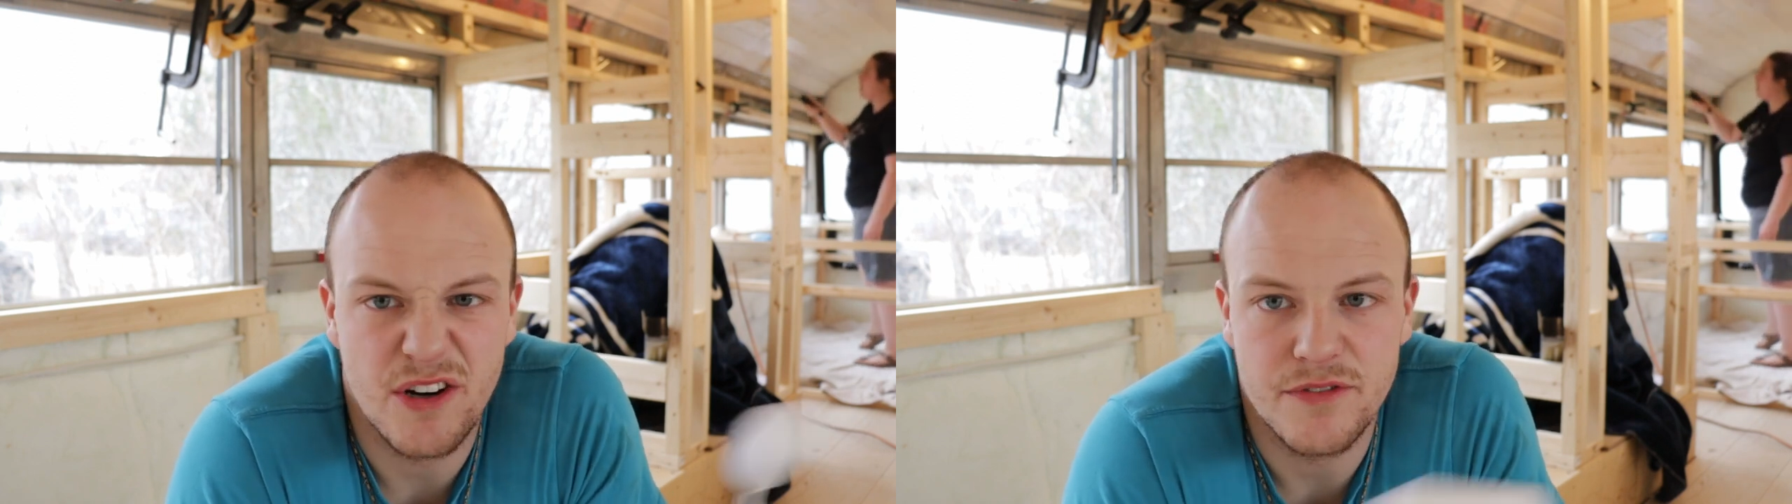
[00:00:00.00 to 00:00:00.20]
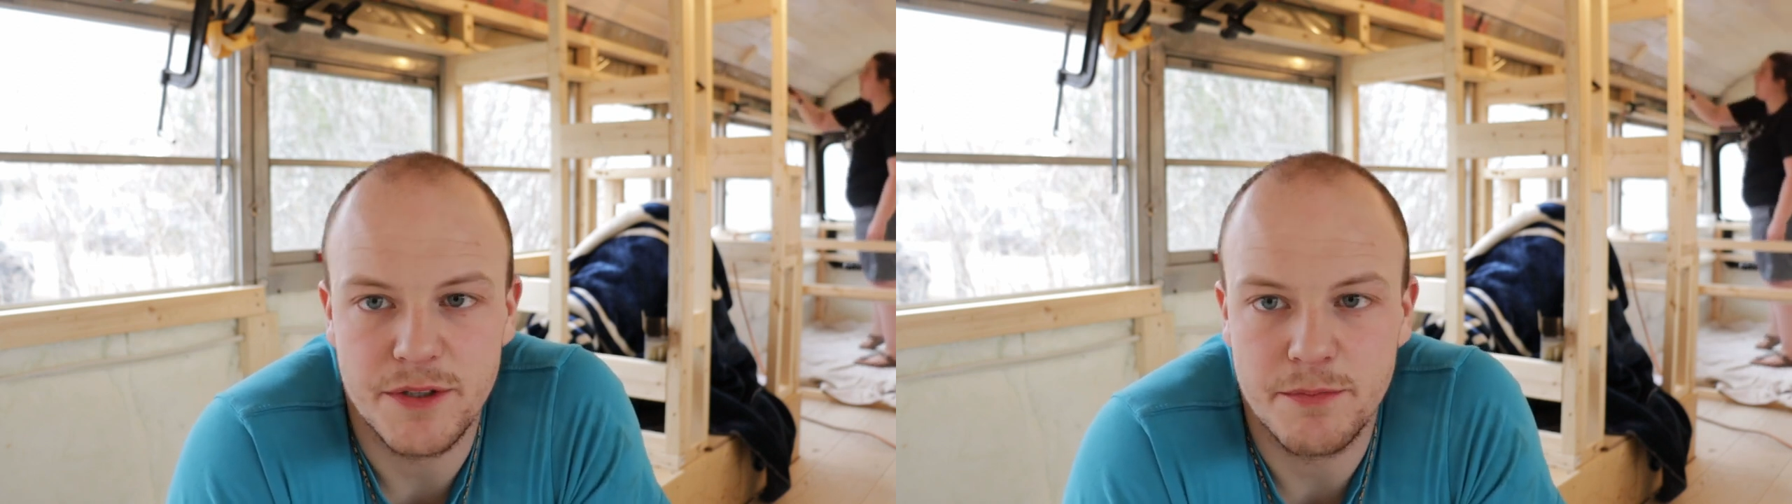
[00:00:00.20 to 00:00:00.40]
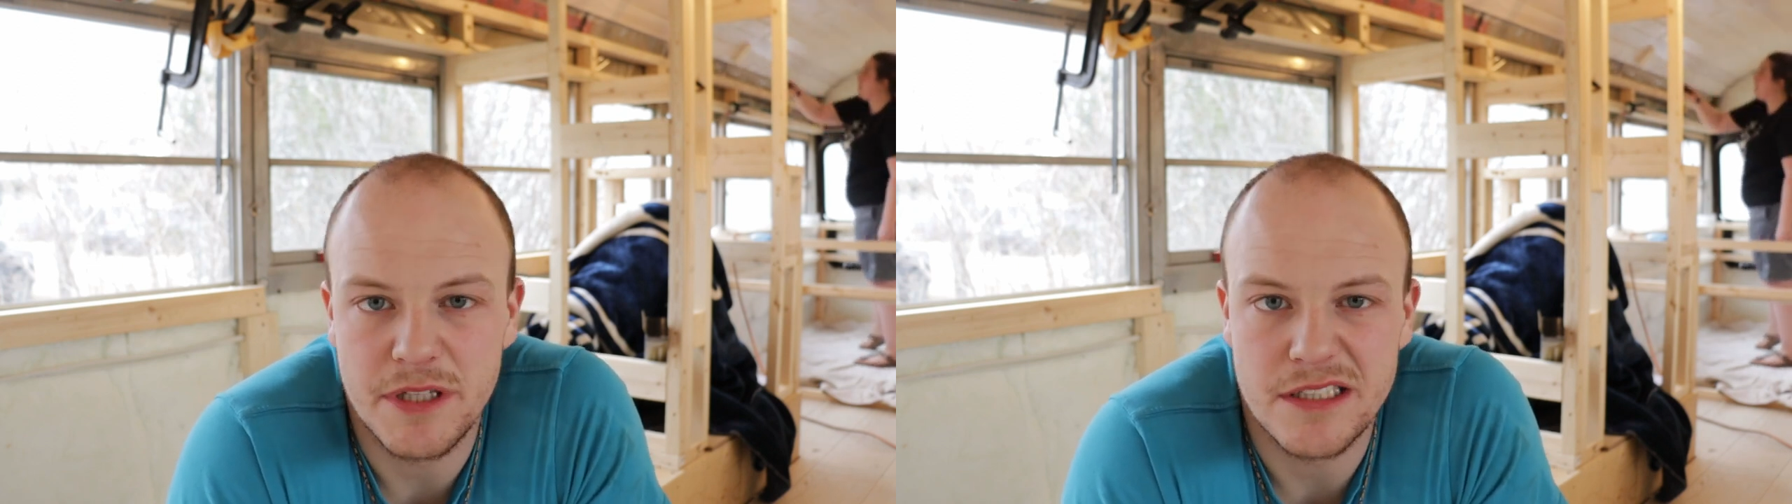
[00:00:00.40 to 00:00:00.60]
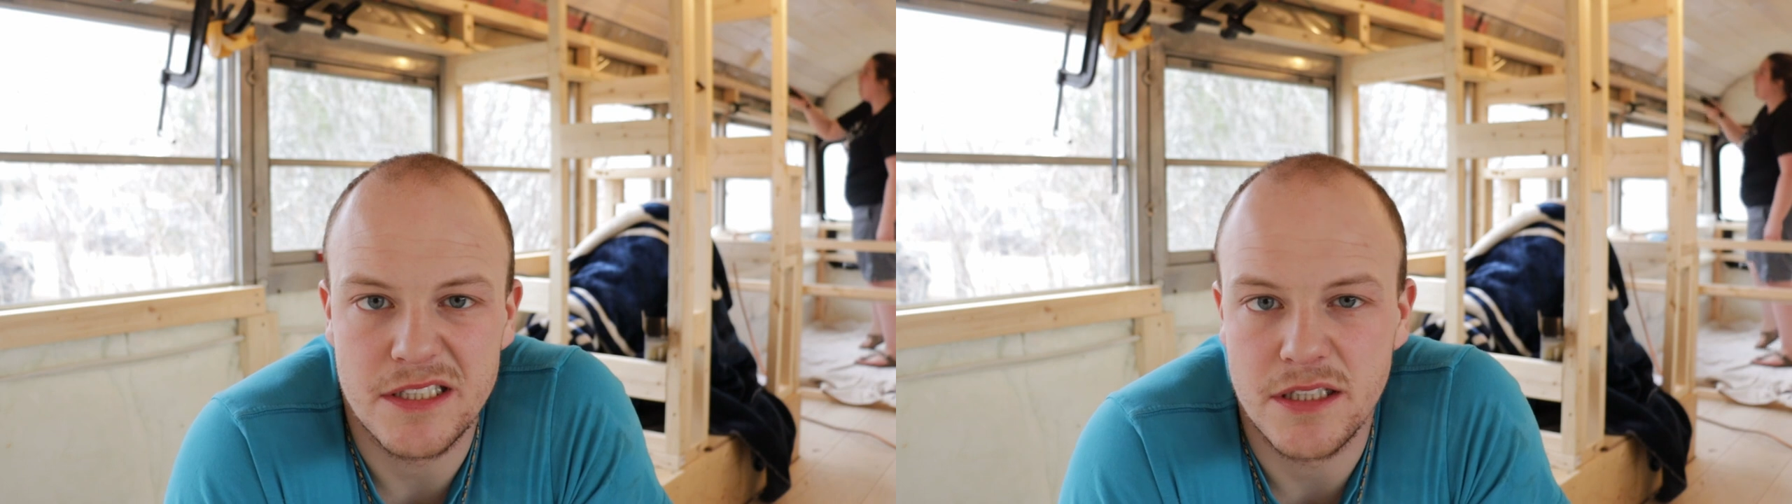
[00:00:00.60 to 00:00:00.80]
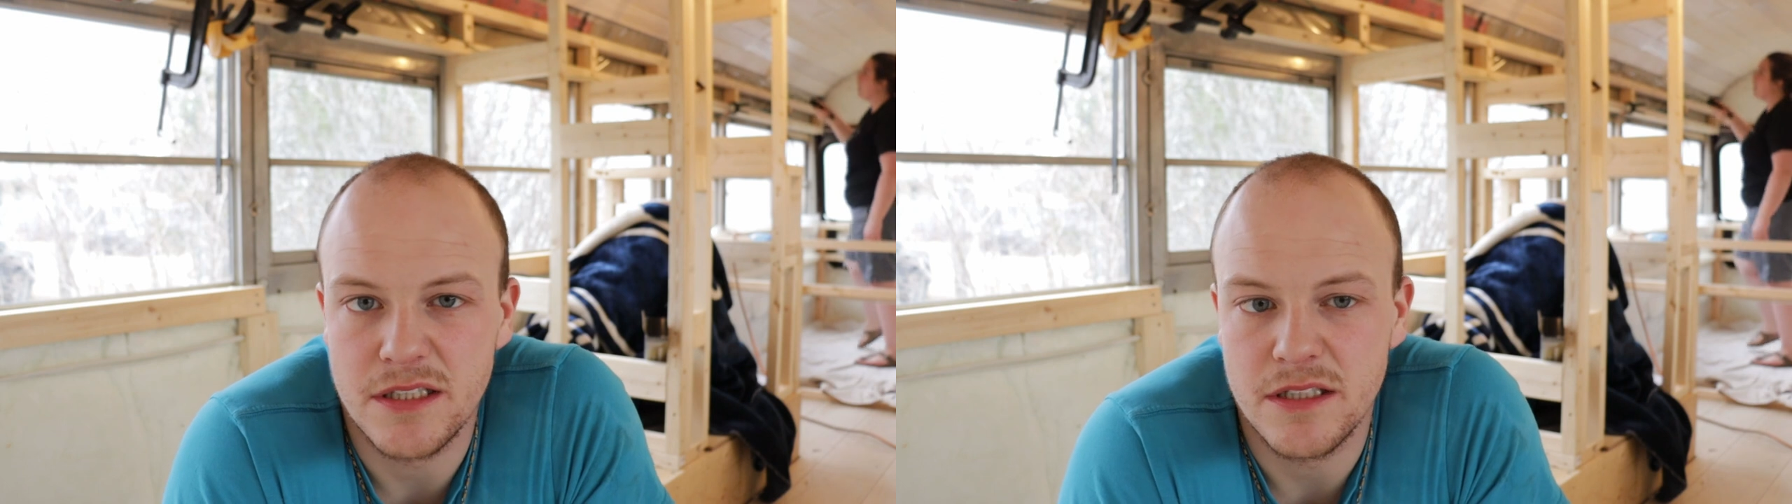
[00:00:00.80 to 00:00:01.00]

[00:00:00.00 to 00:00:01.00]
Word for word: RV place and